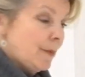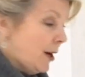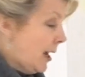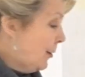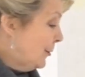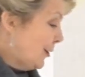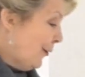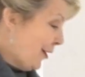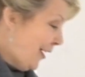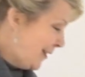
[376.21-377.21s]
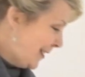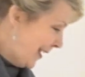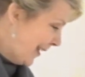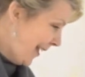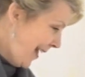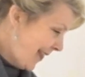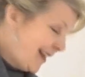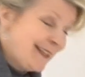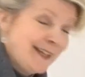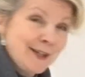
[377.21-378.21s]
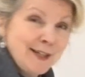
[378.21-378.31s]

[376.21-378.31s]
proud of cutting that edge.